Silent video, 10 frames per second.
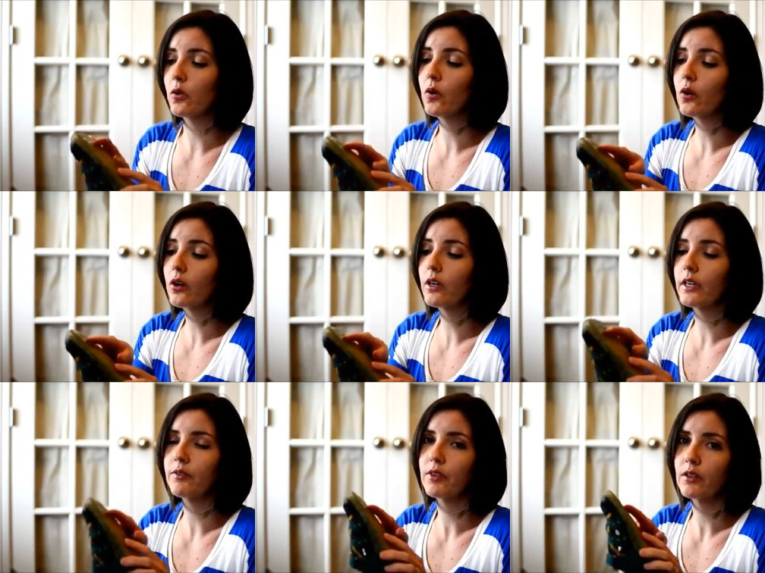or
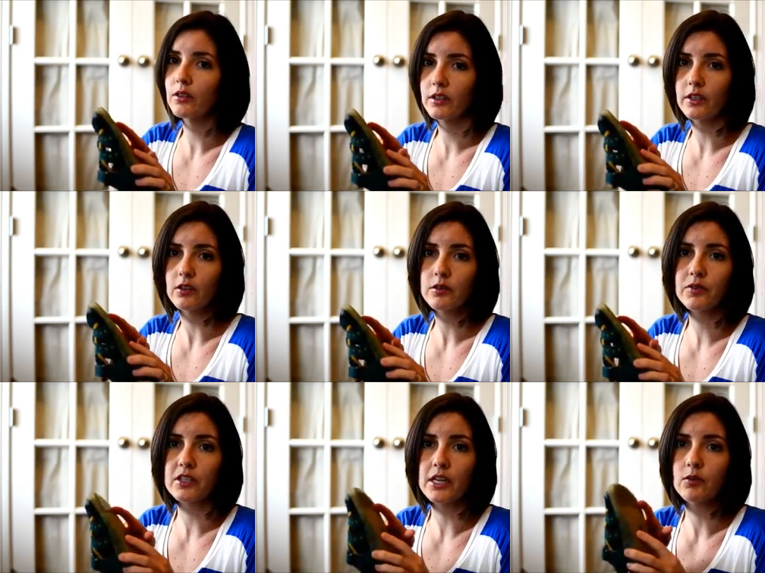if they're, if
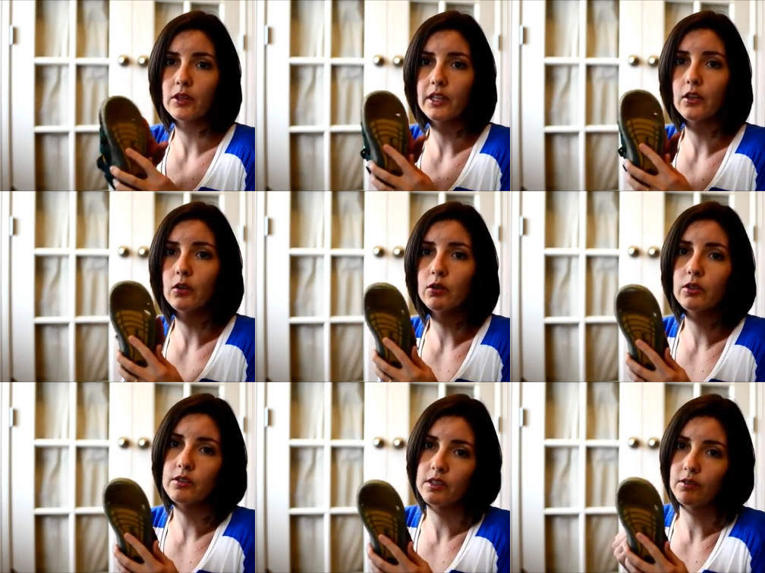they're down really low, you
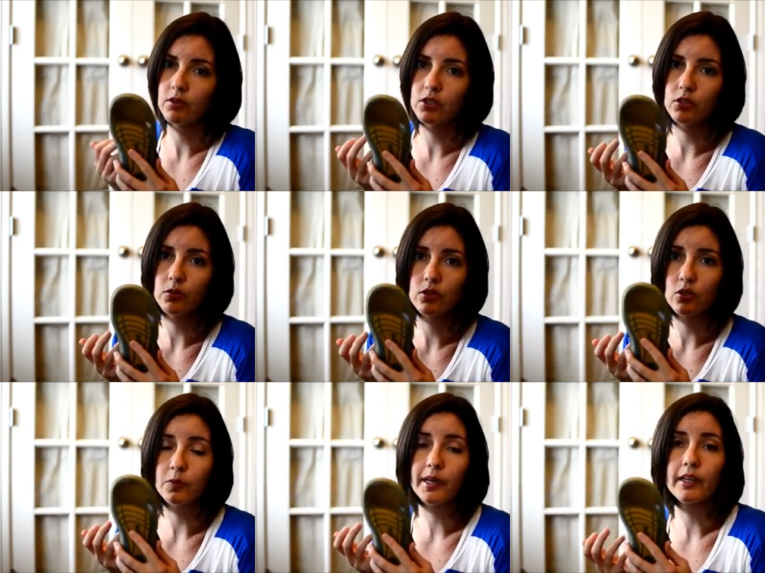can see if the shoe is
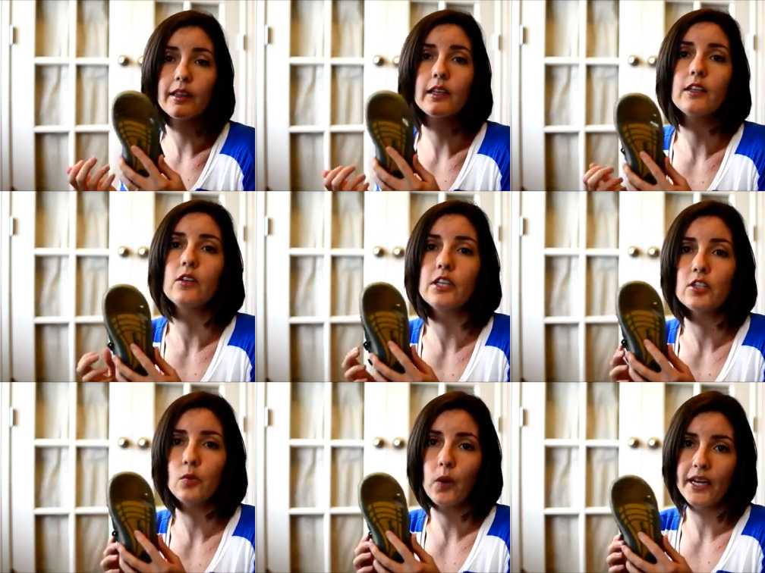too big and that you need
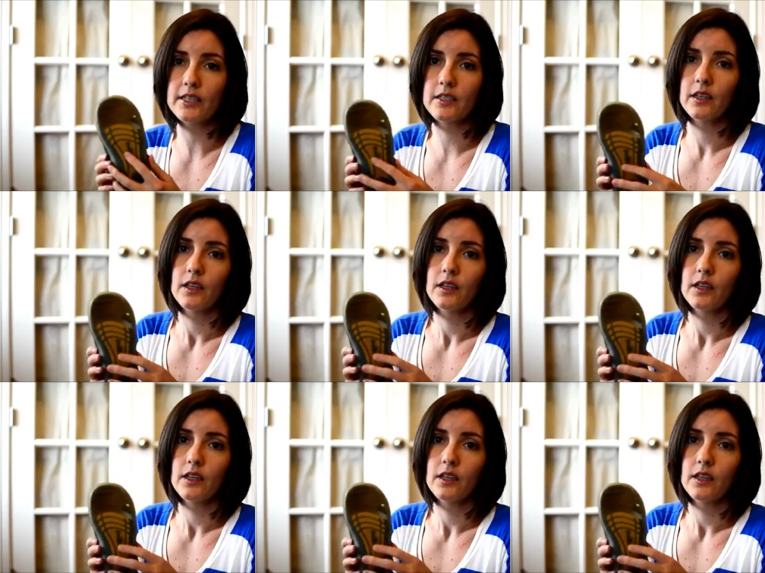to wait